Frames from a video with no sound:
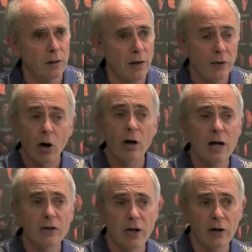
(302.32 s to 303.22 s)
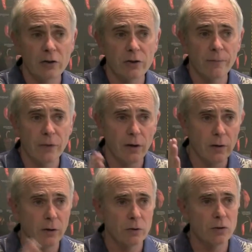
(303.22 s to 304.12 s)
Now, there are naysayers. There
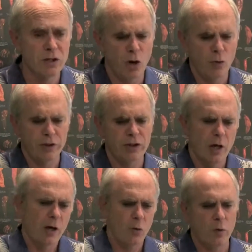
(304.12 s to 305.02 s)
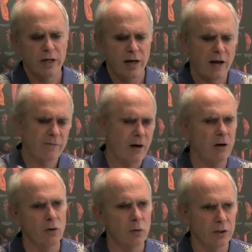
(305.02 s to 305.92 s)
are those who say, oh, we can add
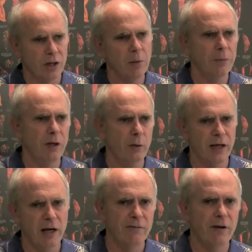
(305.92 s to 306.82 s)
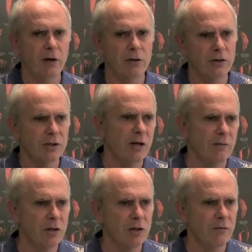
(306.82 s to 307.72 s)
value as a company. We can add value to this
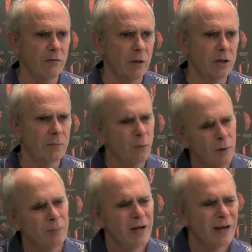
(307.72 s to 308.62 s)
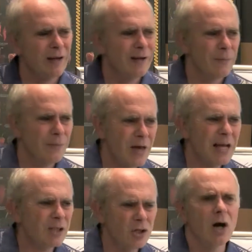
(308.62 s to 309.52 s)
innovation information. Well,
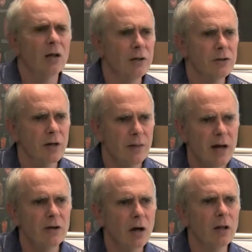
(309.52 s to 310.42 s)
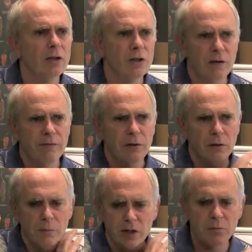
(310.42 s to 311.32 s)
that's knowledge. And that knowledge, I
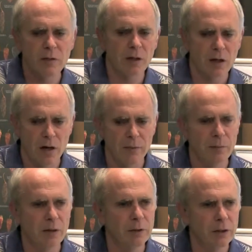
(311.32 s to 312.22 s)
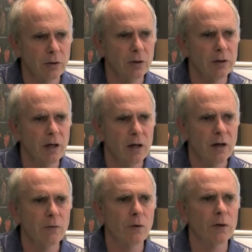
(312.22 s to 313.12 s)
feel, must be a common public good
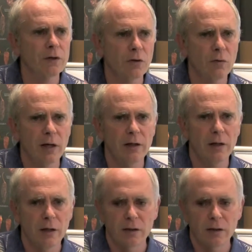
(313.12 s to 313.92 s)
if we're going to create